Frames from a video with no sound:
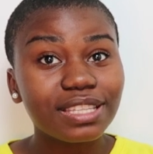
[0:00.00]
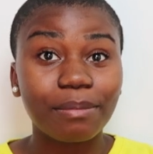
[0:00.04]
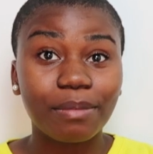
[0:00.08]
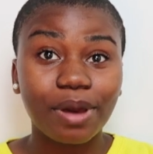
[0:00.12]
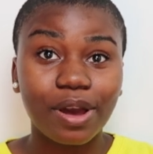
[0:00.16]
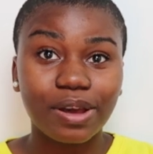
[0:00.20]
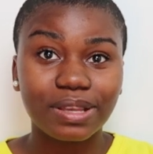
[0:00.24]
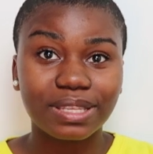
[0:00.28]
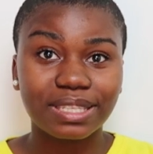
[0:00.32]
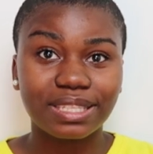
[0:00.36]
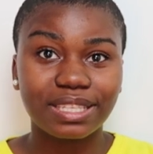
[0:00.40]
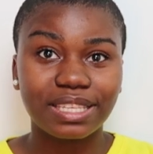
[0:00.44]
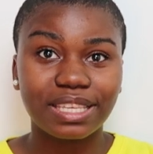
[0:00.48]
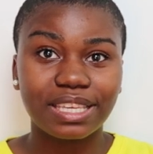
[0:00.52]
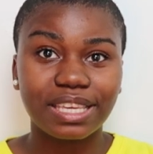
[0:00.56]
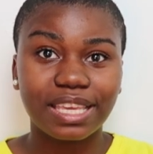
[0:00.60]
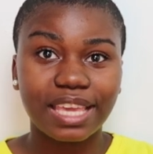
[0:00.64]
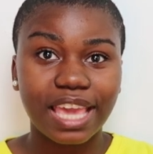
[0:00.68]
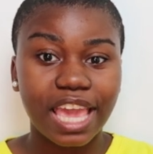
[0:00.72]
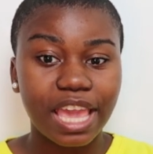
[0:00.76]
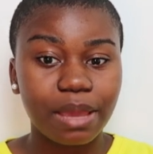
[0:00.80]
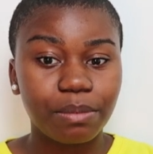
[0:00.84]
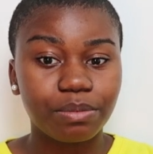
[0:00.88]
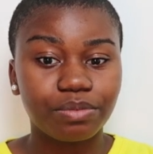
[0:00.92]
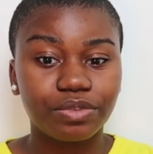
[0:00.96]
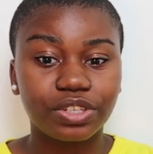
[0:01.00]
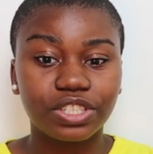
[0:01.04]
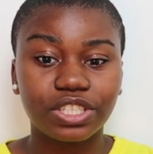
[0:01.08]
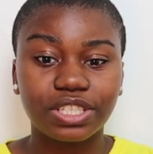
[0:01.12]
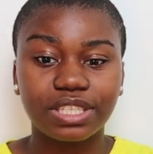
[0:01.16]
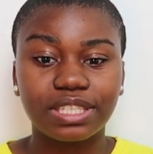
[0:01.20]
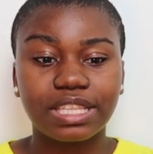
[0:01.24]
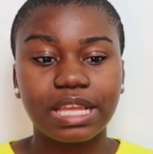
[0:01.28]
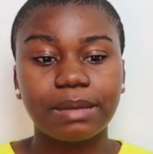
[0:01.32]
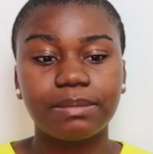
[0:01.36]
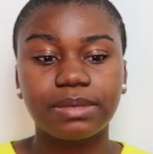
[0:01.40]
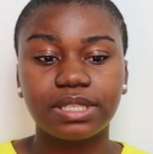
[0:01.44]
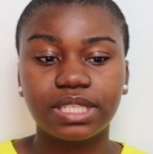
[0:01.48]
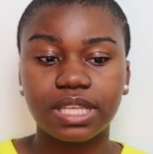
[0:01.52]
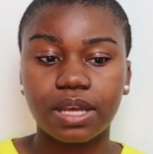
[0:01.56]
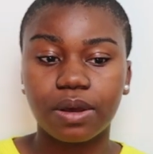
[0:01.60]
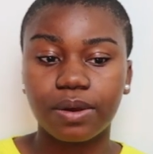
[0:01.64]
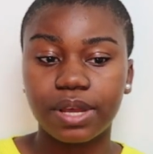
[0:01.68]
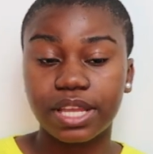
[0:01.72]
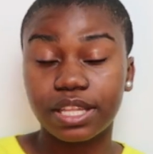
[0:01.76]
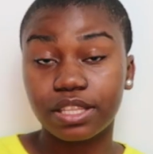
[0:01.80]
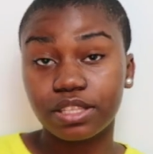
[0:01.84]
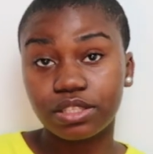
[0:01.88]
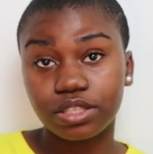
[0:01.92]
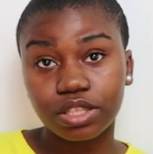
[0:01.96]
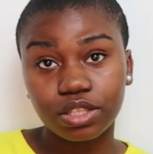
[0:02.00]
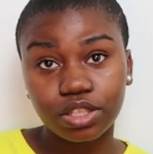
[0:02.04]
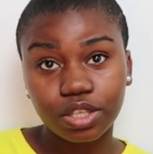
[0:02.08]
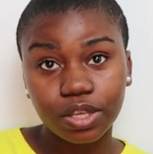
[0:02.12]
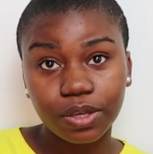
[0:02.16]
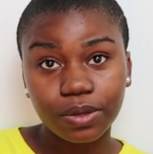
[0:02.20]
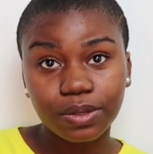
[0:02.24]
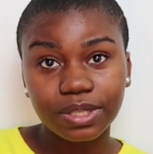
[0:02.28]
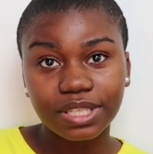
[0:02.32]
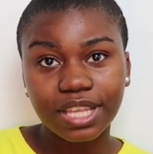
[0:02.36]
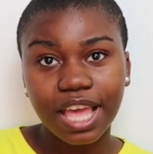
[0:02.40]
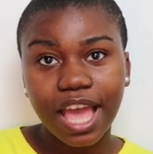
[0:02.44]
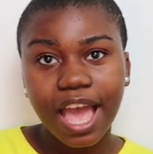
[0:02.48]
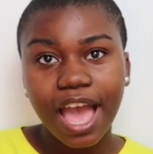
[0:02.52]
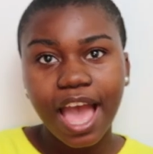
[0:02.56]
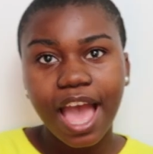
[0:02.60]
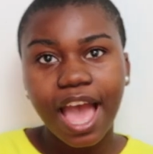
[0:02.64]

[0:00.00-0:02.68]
MRC Cambridge Stem Cell Institute